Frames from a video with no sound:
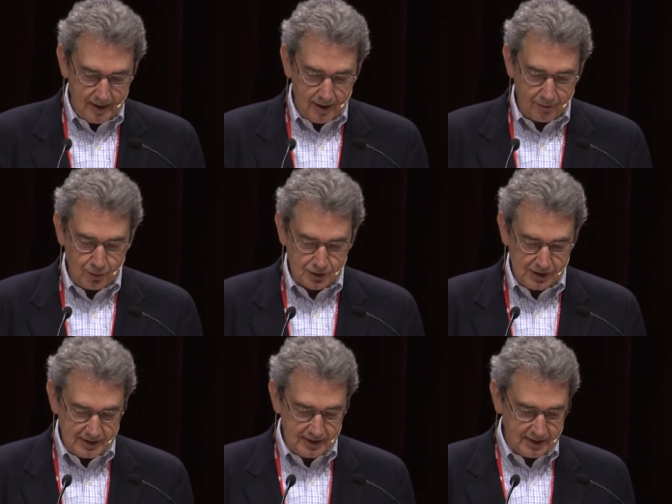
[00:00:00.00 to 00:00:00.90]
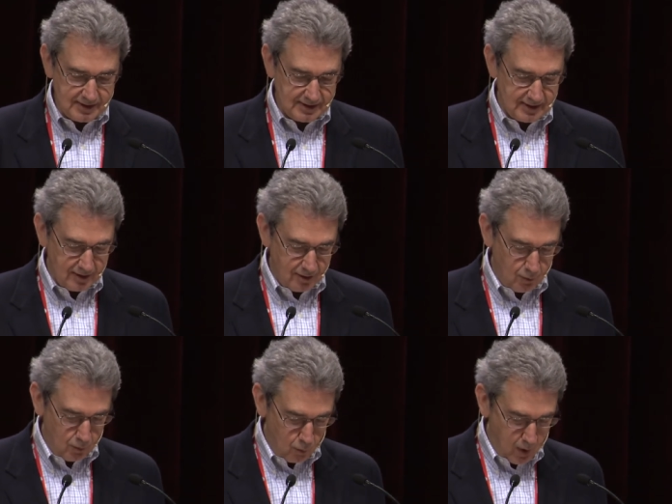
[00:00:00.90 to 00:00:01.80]
of course, this is
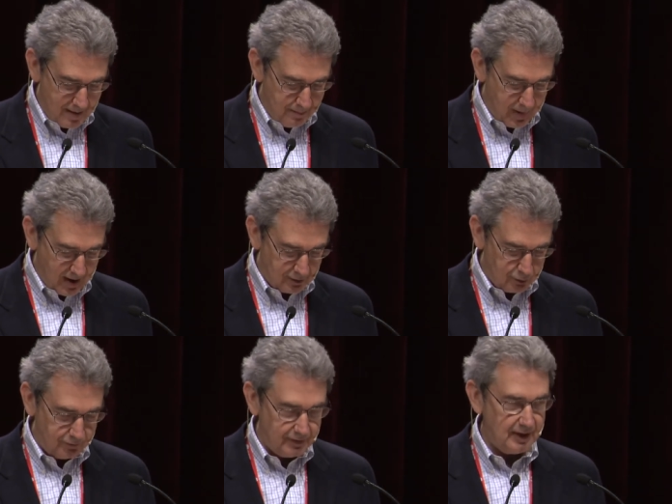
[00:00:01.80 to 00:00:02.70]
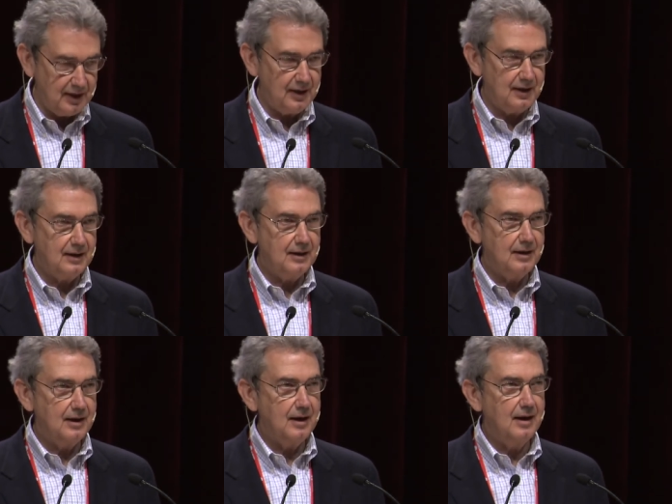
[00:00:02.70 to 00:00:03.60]
one part of the
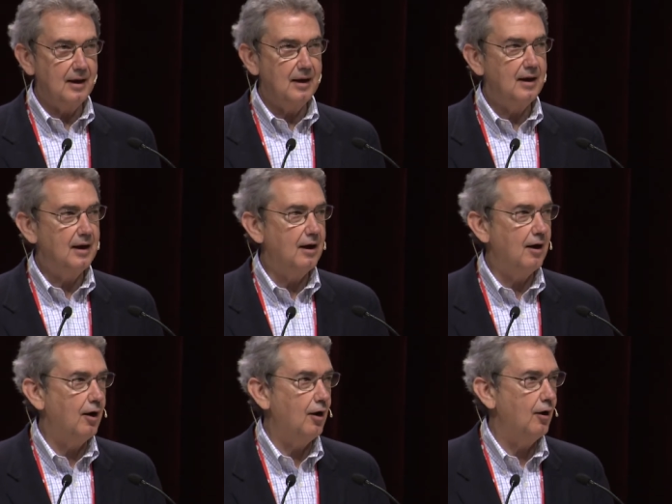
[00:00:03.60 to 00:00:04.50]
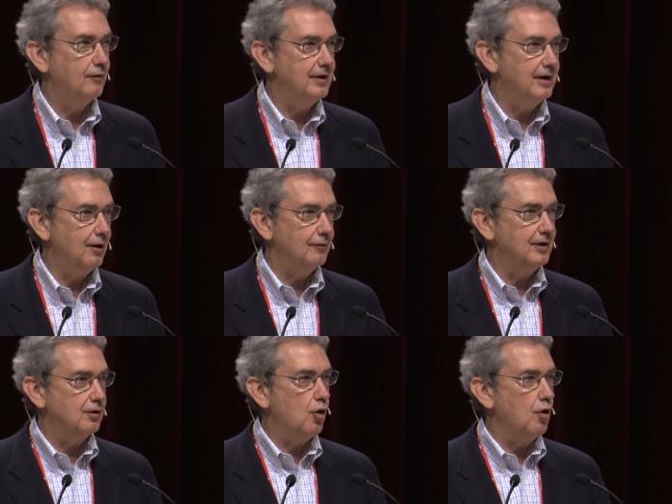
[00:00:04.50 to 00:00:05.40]
uh, of, the, of the
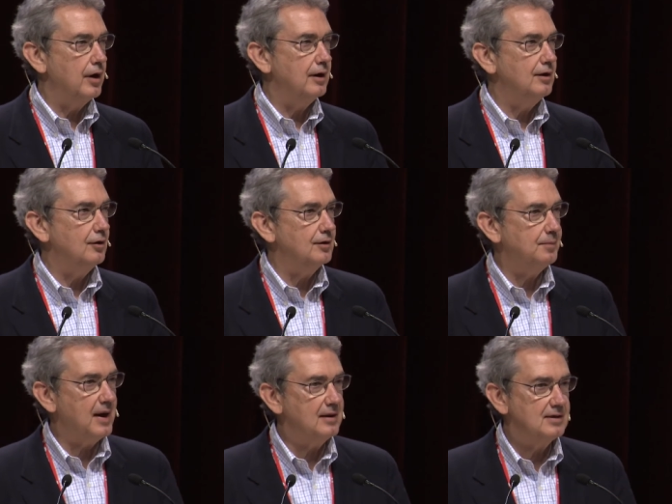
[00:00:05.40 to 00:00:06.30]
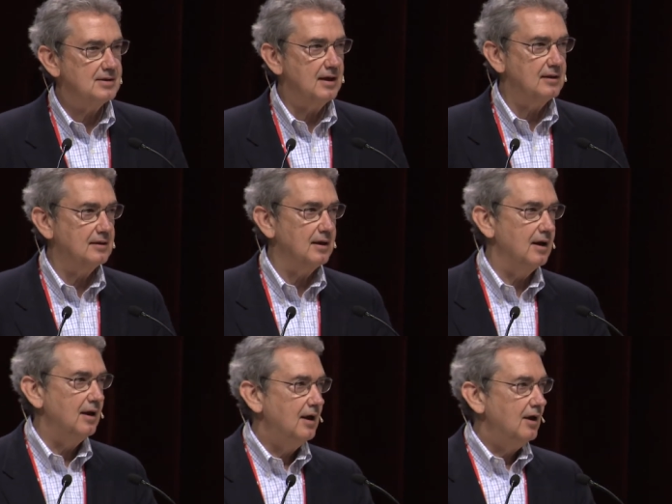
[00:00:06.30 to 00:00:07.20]
coin. The other part is that uh,
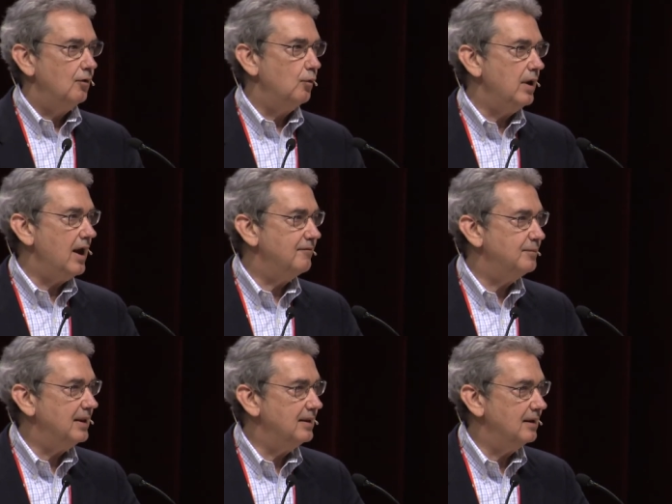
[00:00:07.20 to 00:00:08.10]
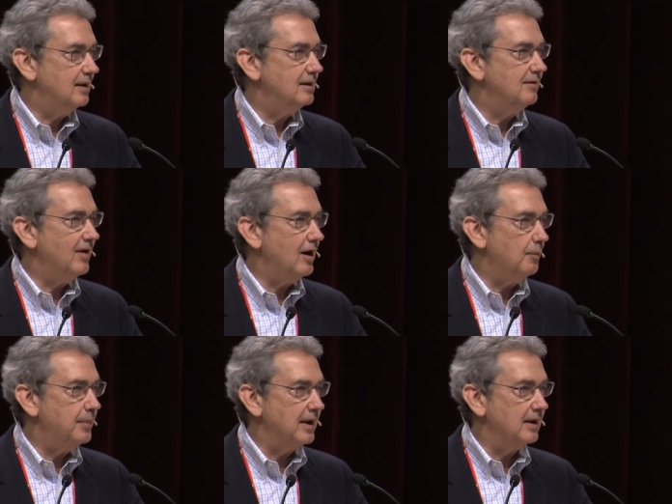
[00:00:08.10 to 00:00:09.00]
we have been
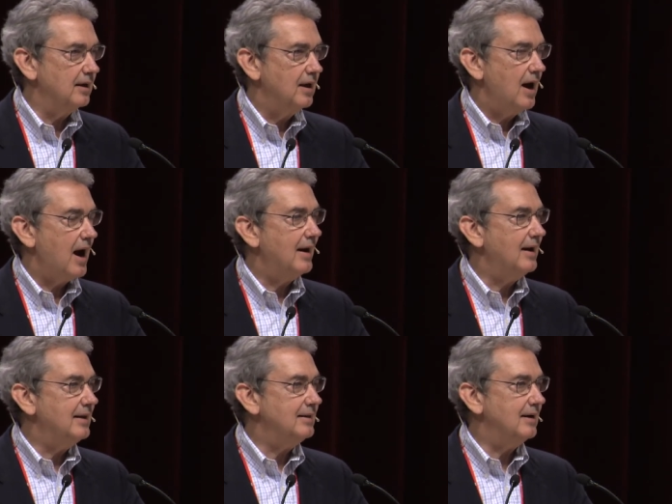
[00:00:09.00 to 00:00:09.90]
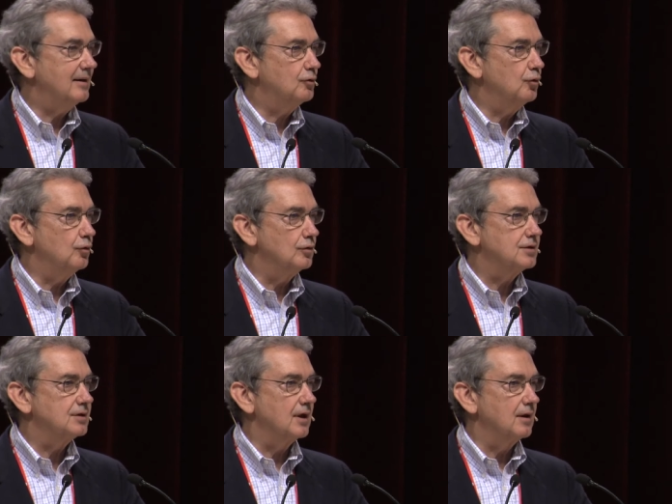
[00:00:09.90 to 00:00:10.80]
developing analytical
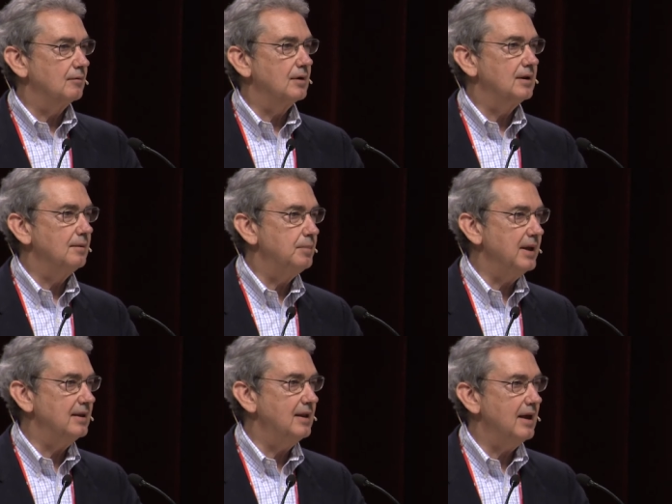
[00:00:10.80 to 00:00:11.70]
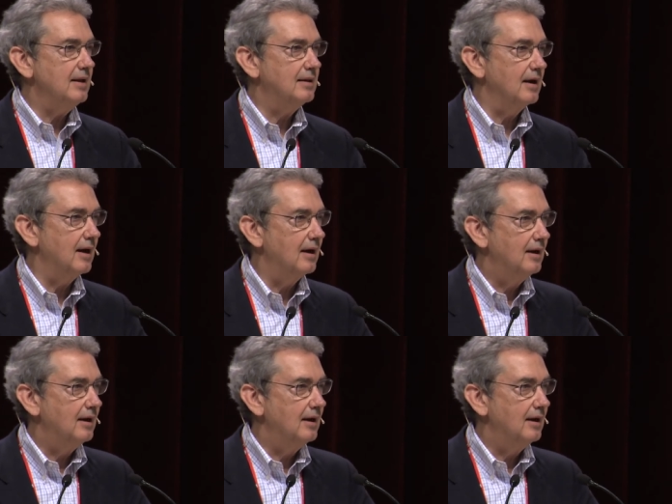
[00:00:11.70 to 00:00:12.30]
tools uh, with the big data